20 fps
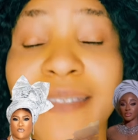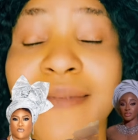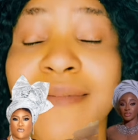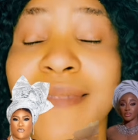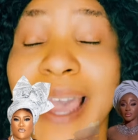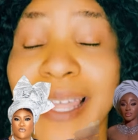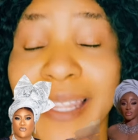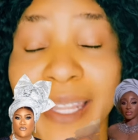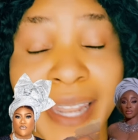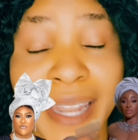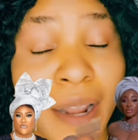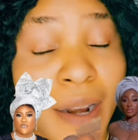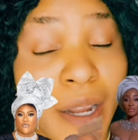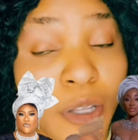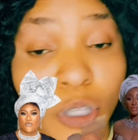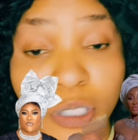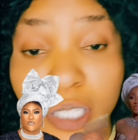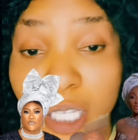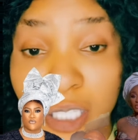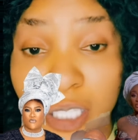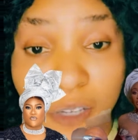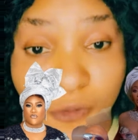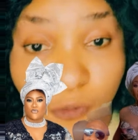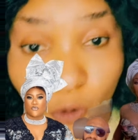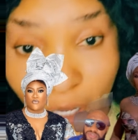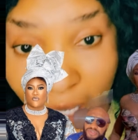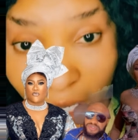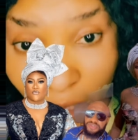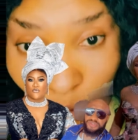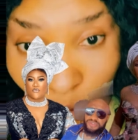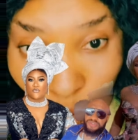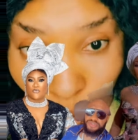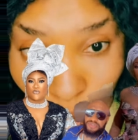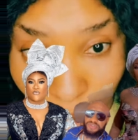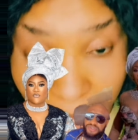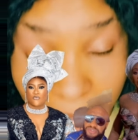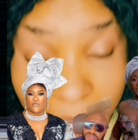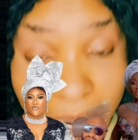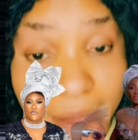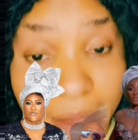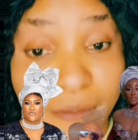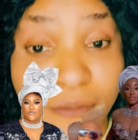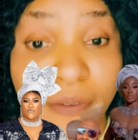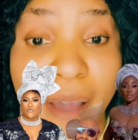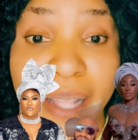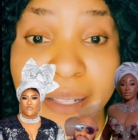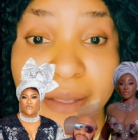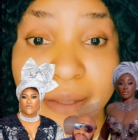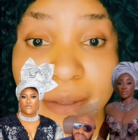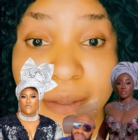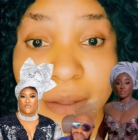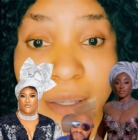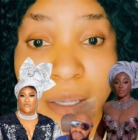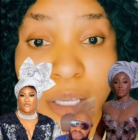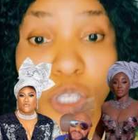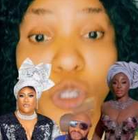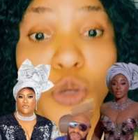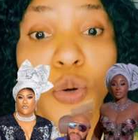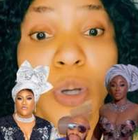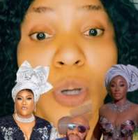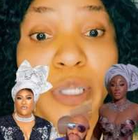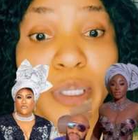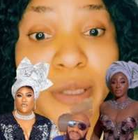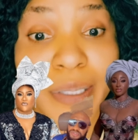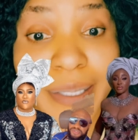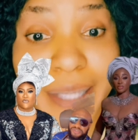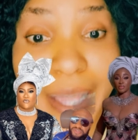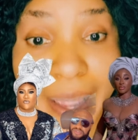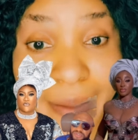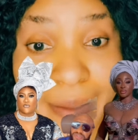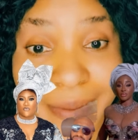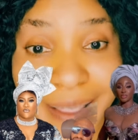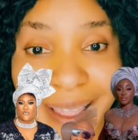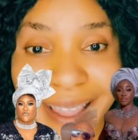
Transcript: Now, I just they see for years, so now they invite. You understand?